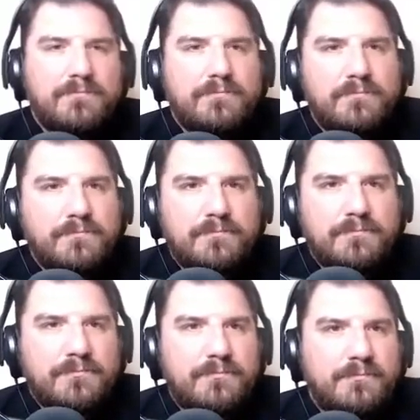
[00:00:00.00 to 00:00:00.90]

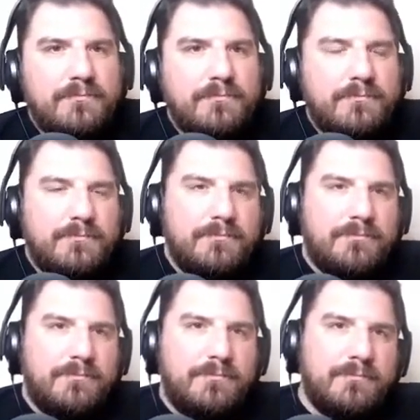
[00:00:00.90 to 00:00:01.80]

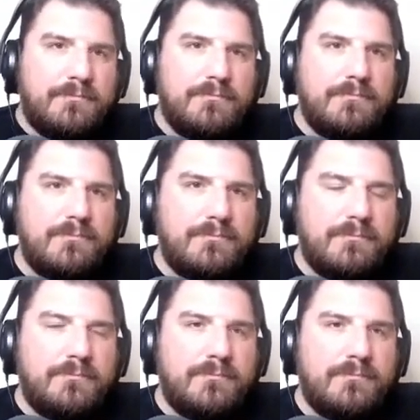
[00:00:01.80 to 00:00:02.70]

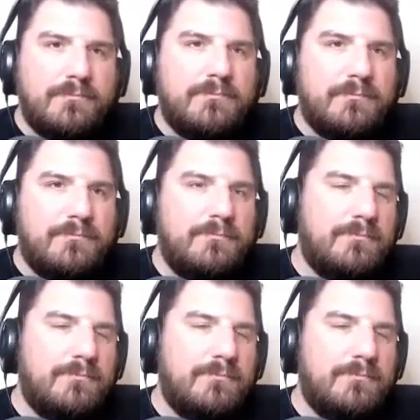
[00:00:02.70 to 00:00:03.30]
This person isn't speaking.